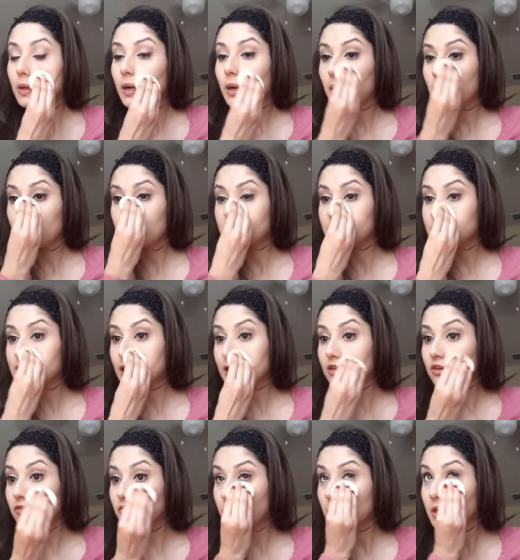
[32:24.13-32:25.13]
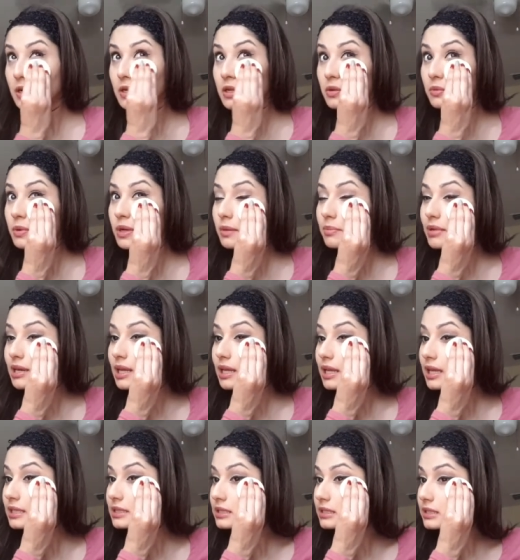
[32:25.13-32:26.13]
It's not gonna run anywhere, but I
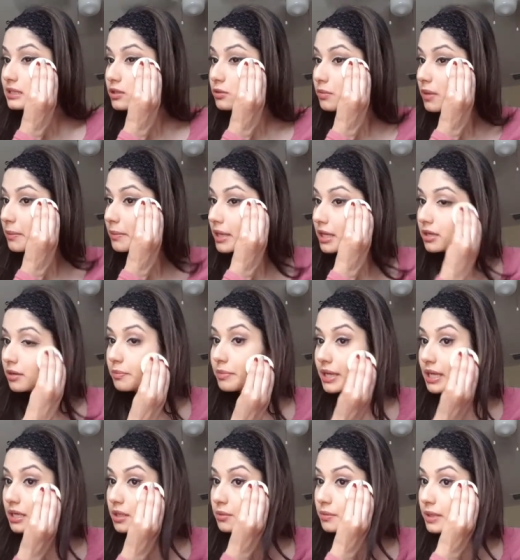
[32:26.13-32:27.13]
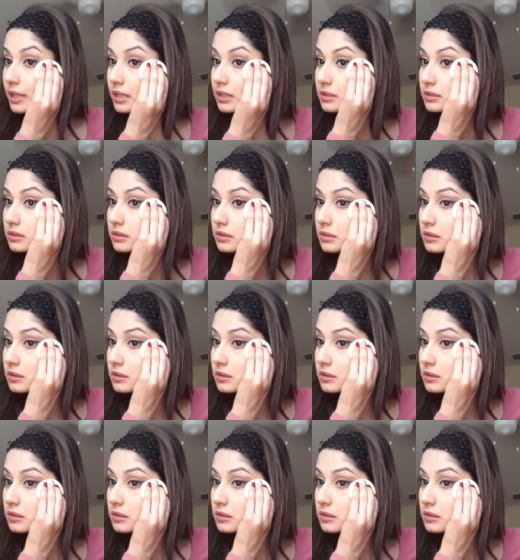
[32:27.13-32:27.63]
like to seal my makeup anyways.